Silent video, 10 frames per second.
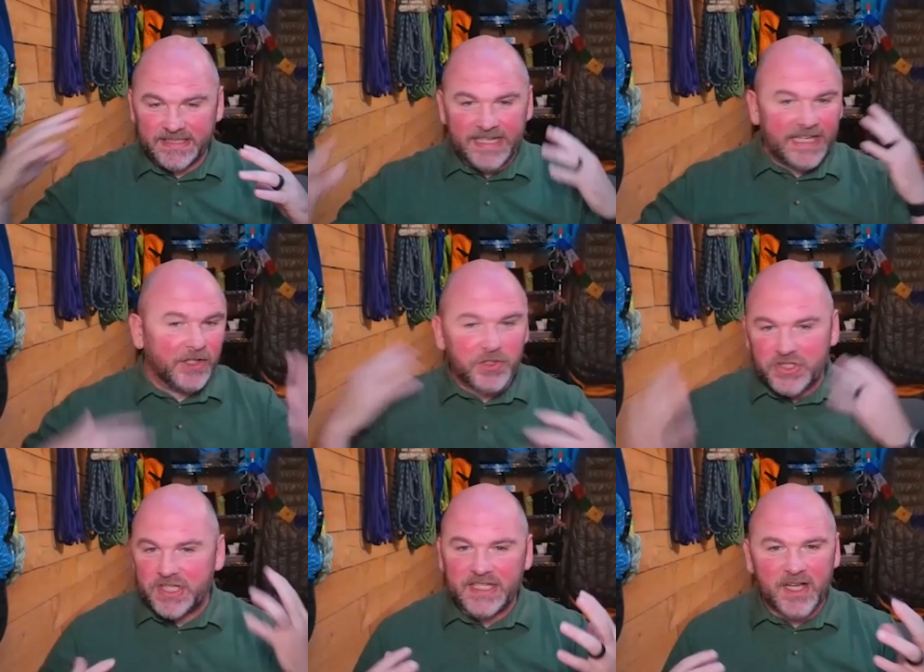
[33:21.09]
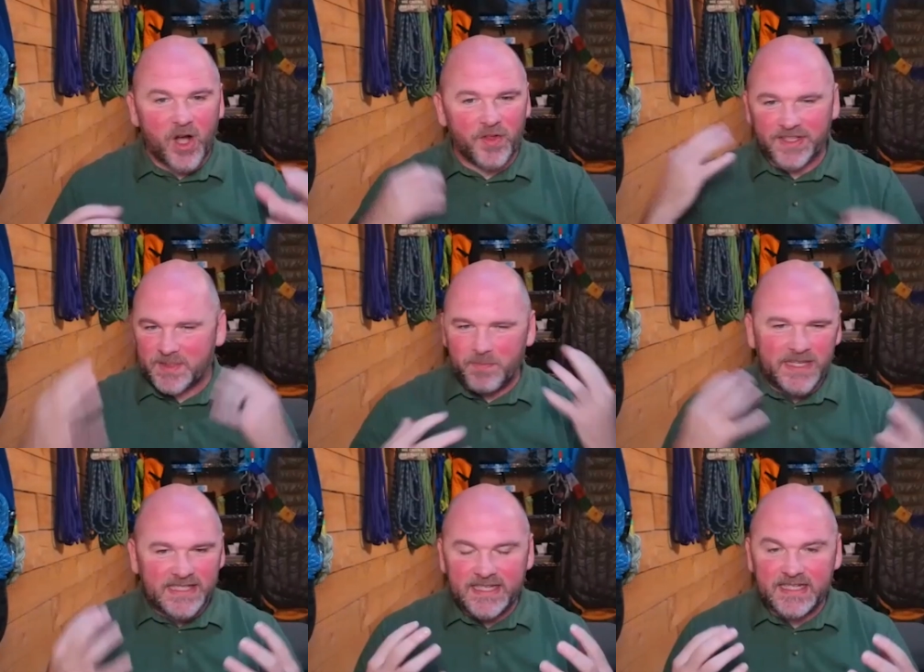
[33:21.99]
energy, all this
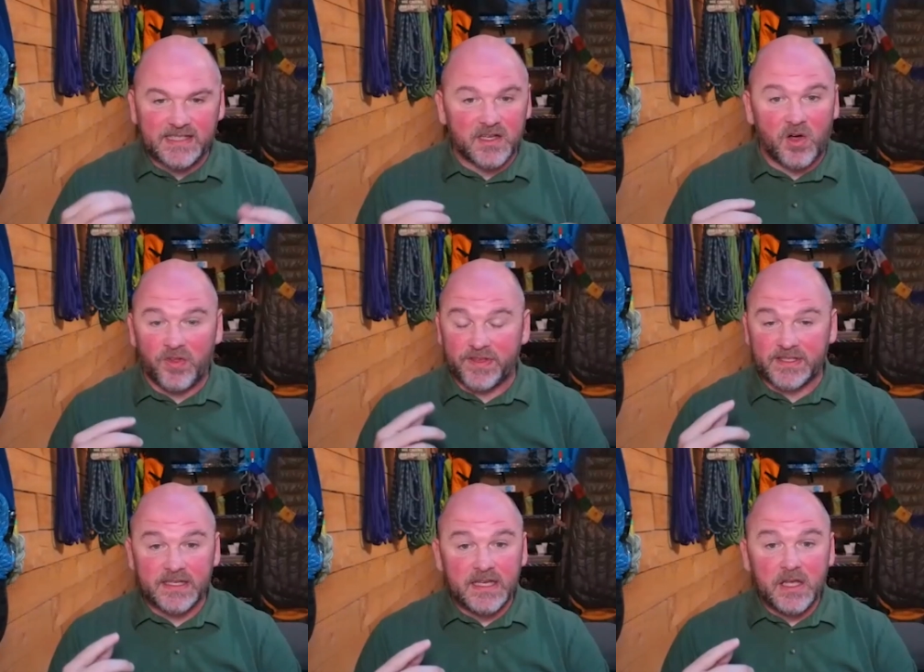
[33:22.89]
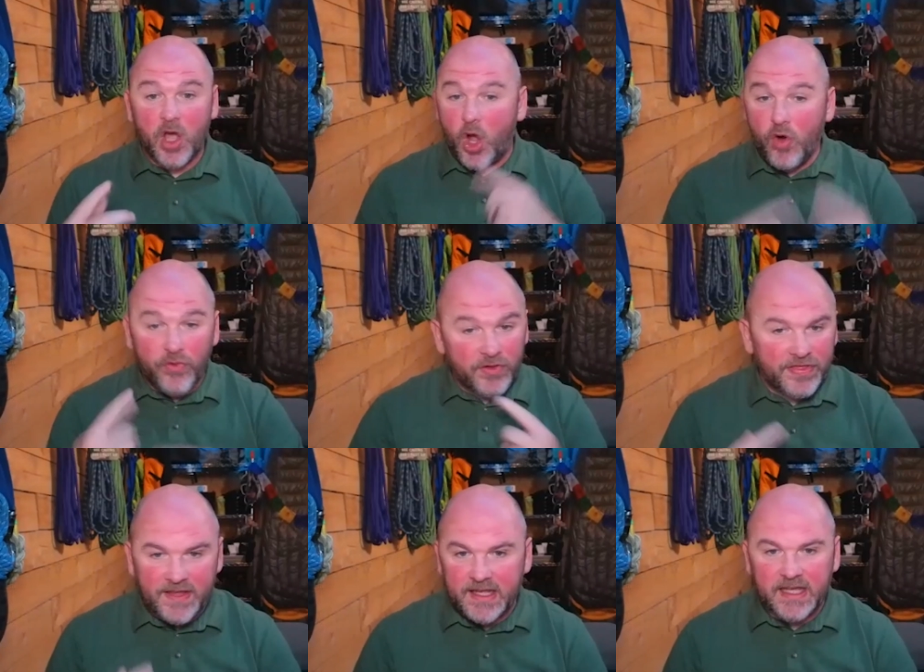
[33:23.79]
busyness, all this
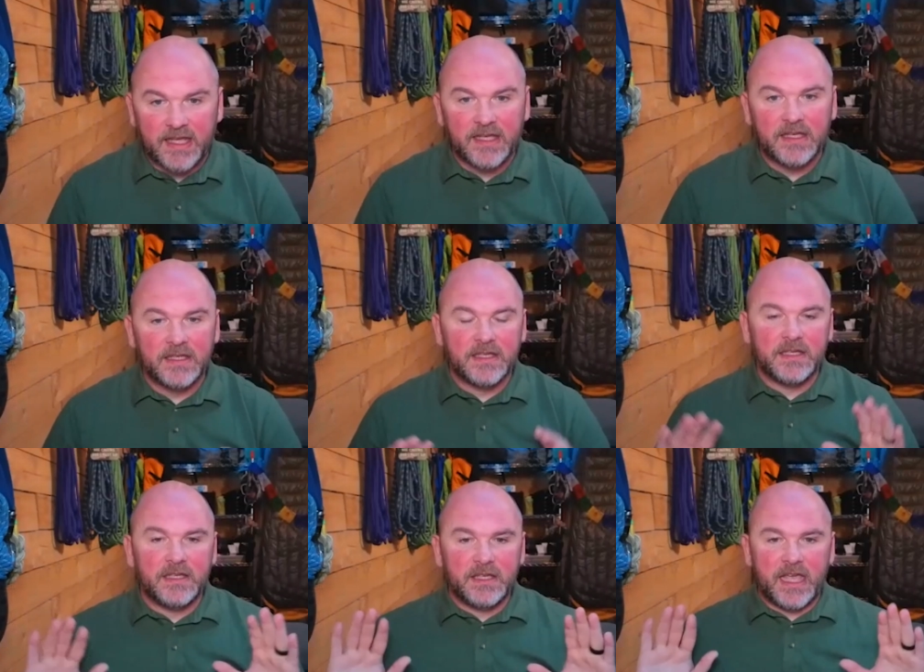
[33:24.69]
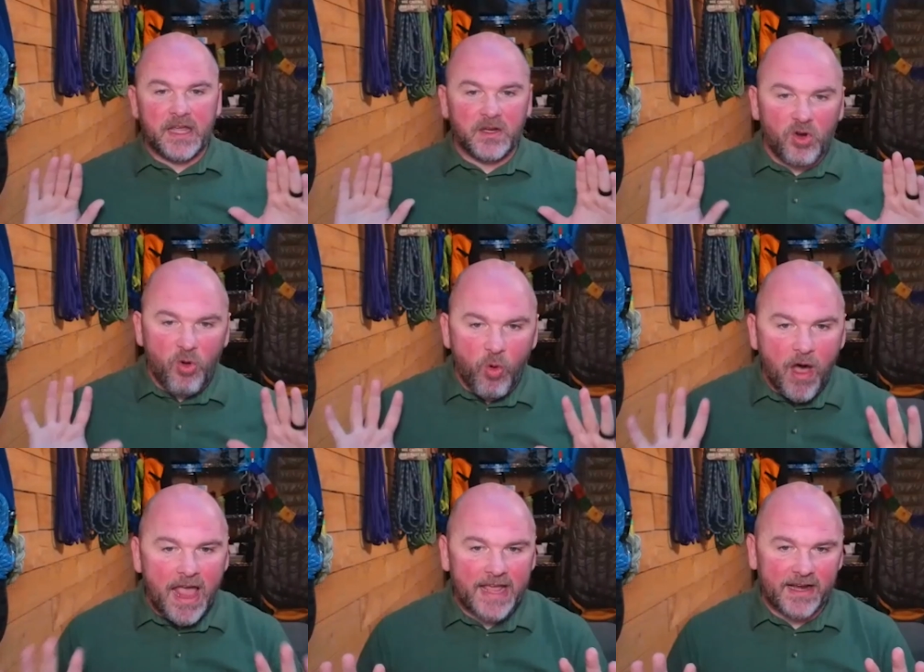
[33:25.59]
overthinking, and
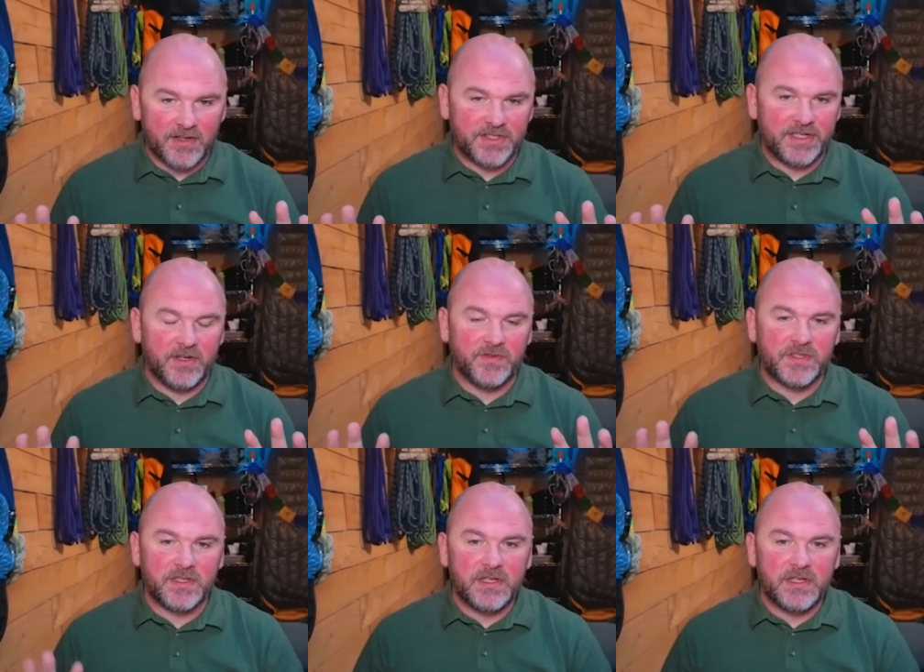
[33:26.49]
quiet ourselves.